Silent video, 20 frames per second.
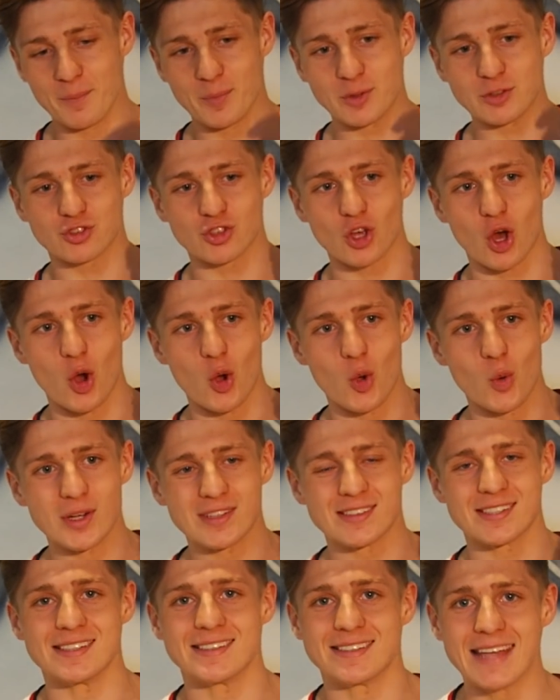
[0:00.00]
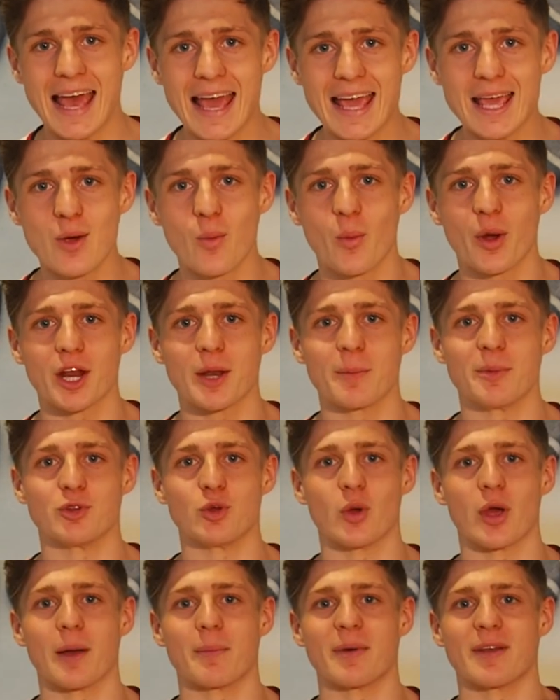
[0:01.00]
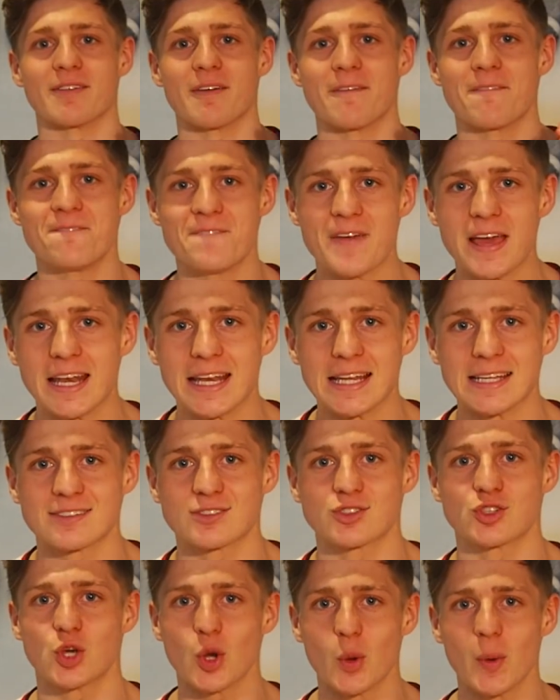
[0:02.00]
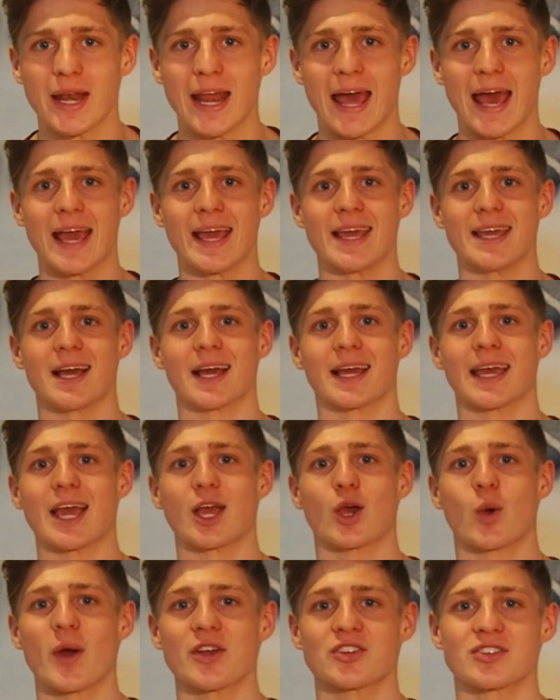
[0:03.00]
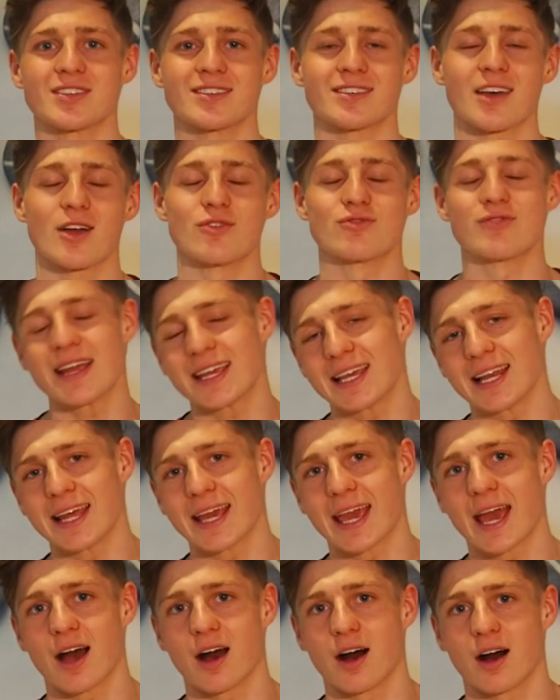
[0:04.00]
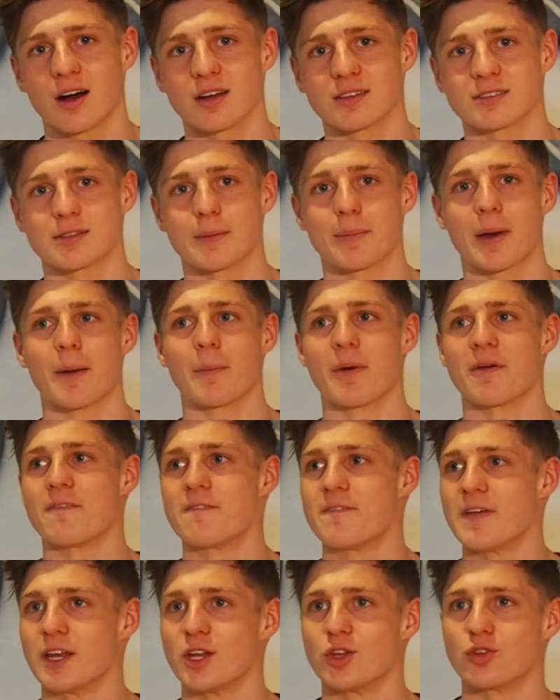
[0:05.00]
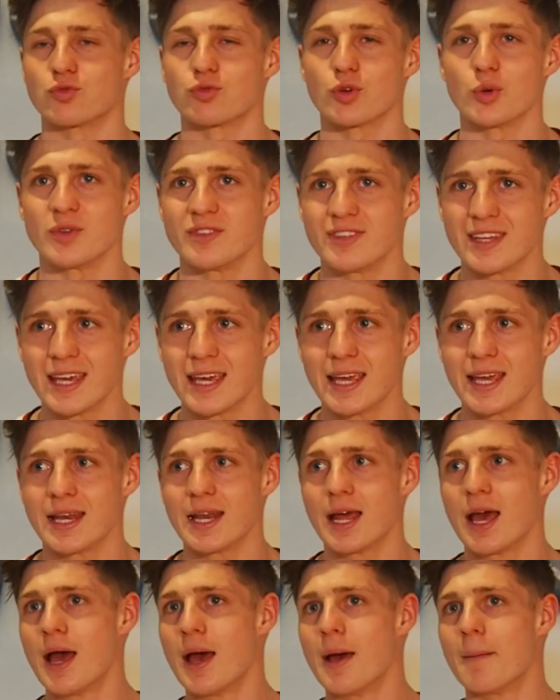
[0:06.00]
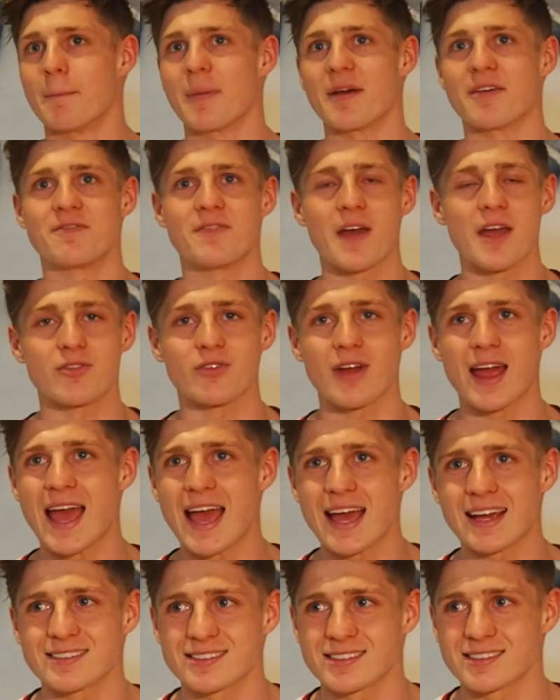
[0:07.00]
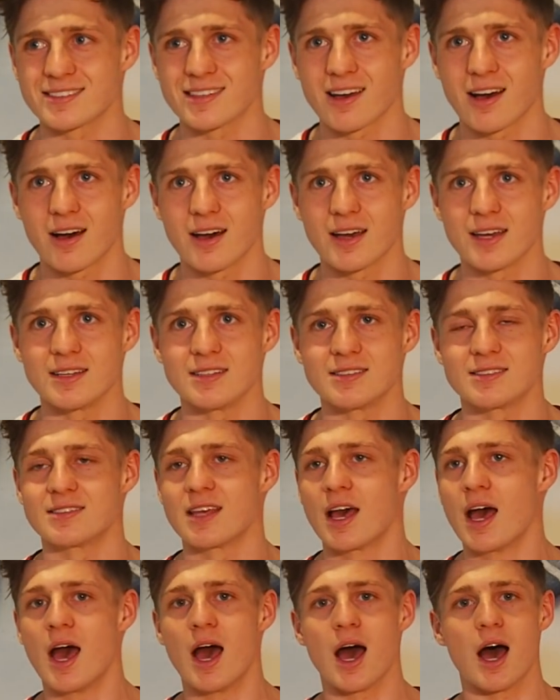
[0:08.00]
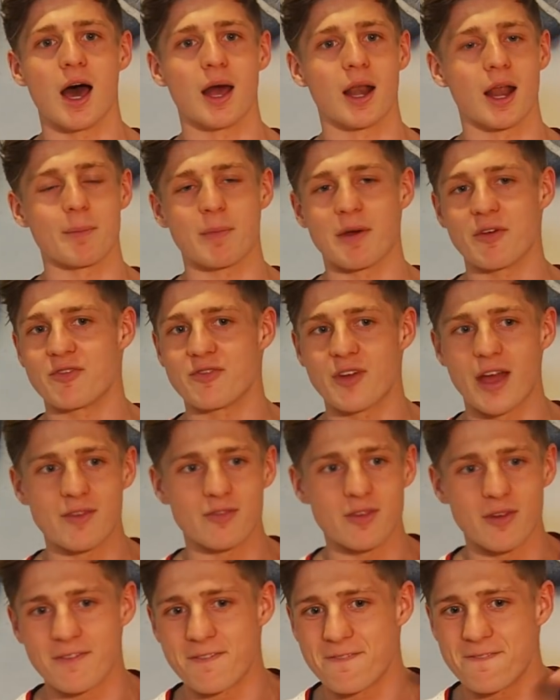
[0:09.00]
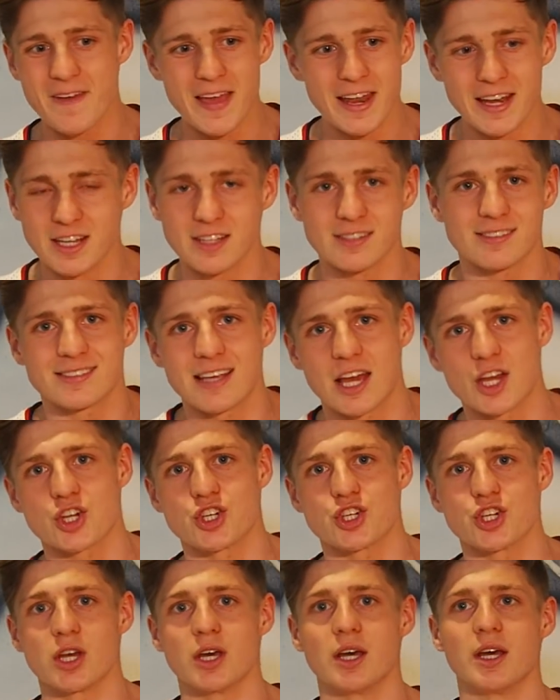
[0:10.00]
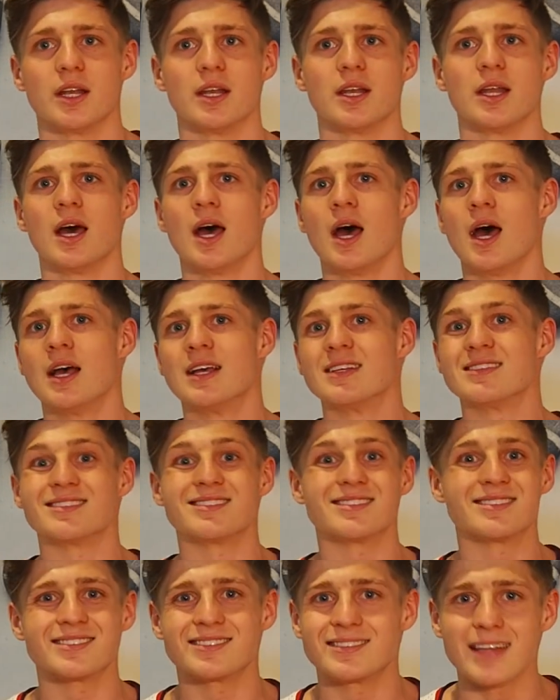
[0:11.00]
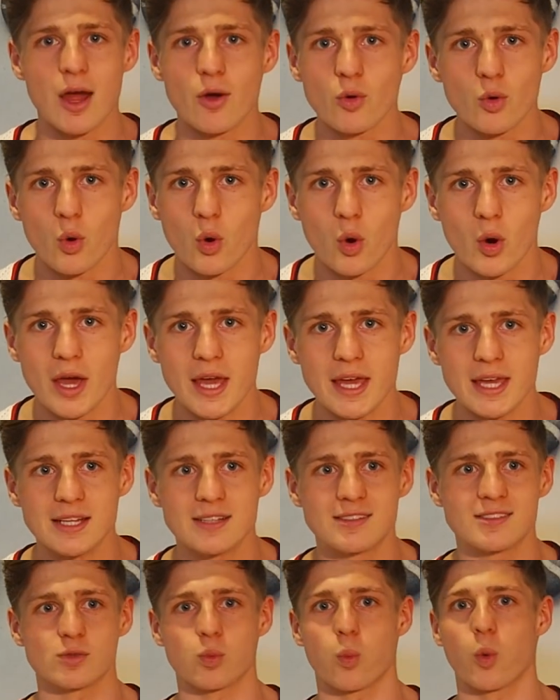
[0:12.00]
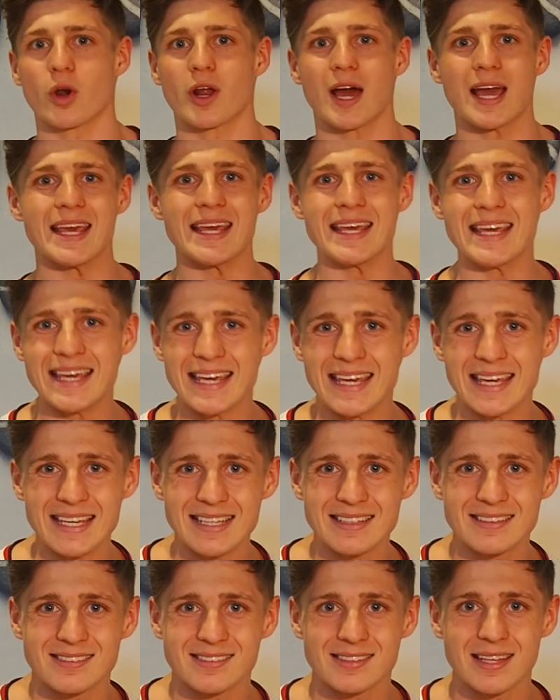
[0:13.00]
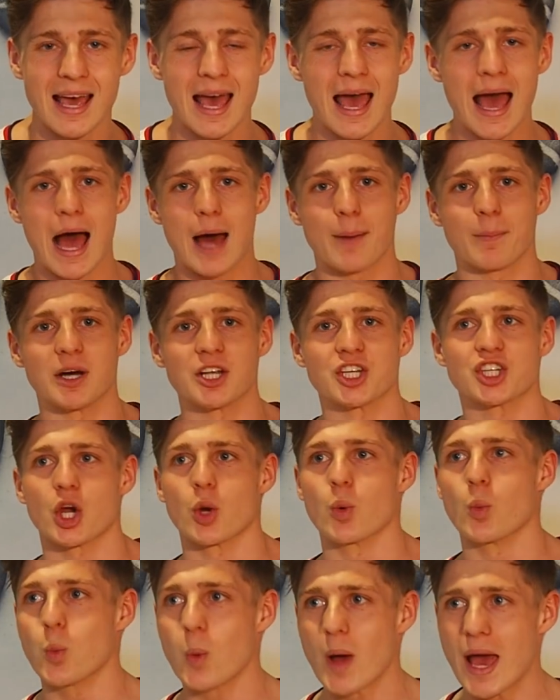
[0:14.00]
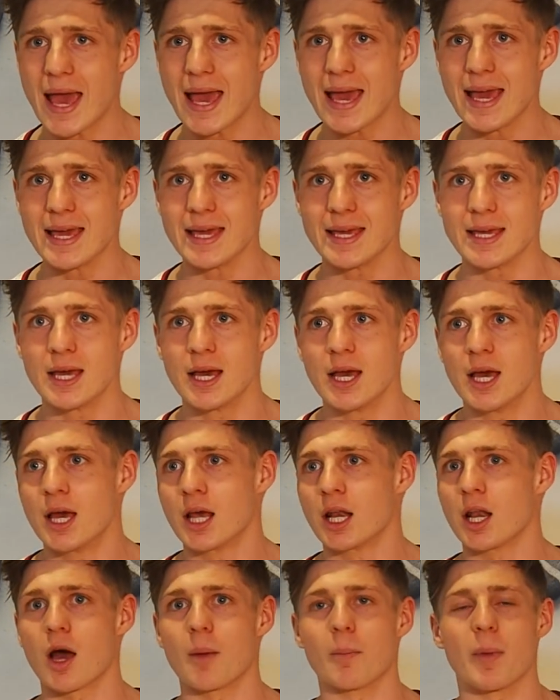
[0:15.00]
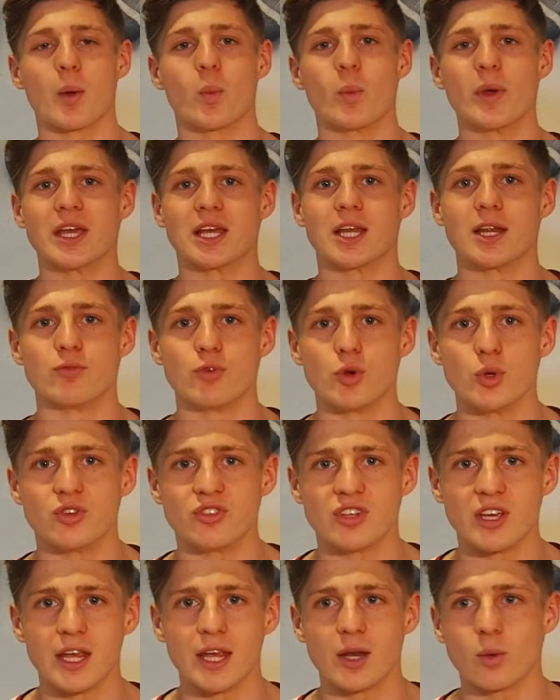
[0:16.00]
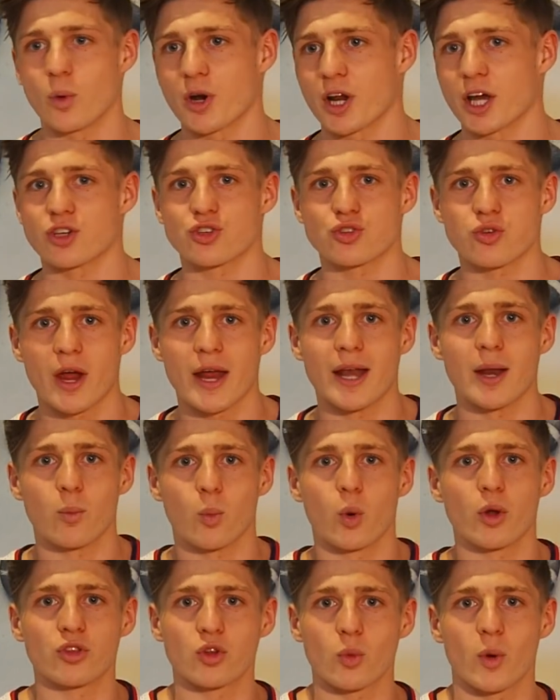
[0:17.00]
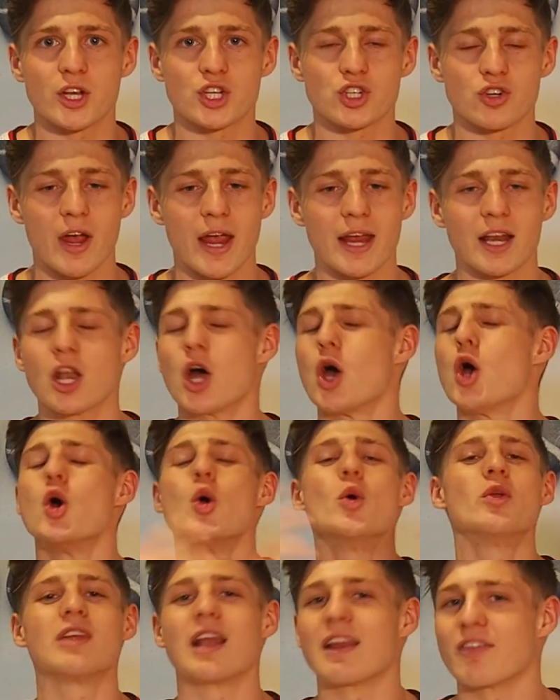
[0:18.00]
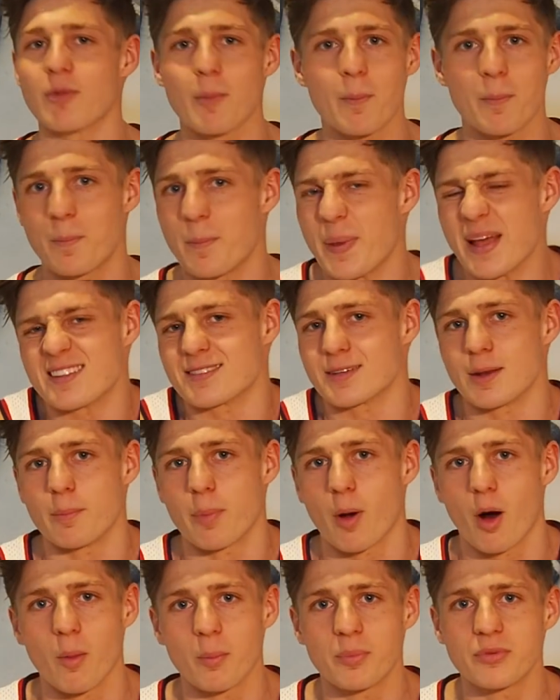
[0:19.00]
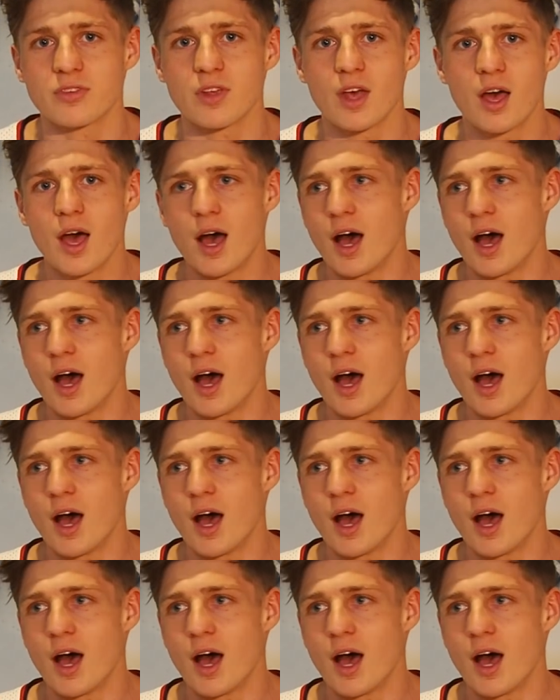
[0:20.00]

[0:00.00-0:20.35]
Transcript: So today we're going to be doing a bit of a fitness Q&A, okay, questions that I regularly get asked about my fitness routine, my favourite exercise, like my favourite fitness session, steroids, what I eat, how much I weigh, like my weekly routine, what I train and what do I train, loads of different bits and bobs.